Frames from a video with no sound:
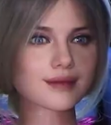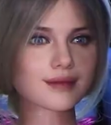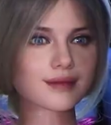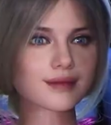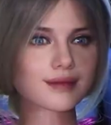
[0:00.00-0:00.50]

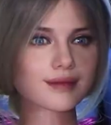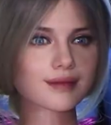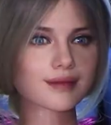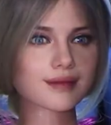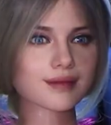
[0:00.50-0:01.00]

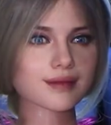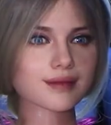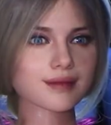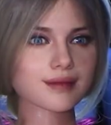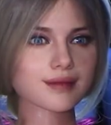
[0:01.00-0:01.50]

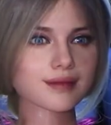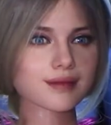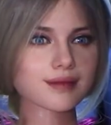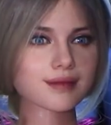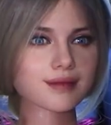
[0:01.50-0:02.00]

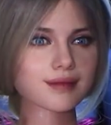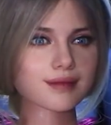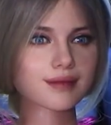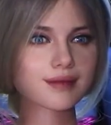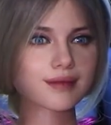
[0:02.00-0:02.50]

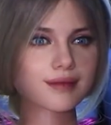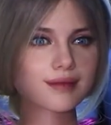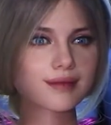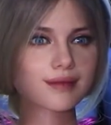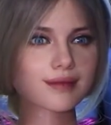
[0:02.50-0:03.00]

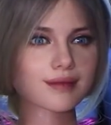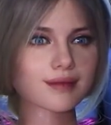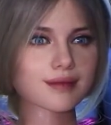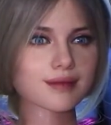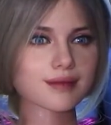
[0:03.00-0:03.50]

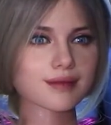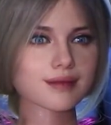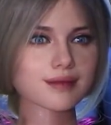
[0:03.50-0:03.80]
This person isn't speaking.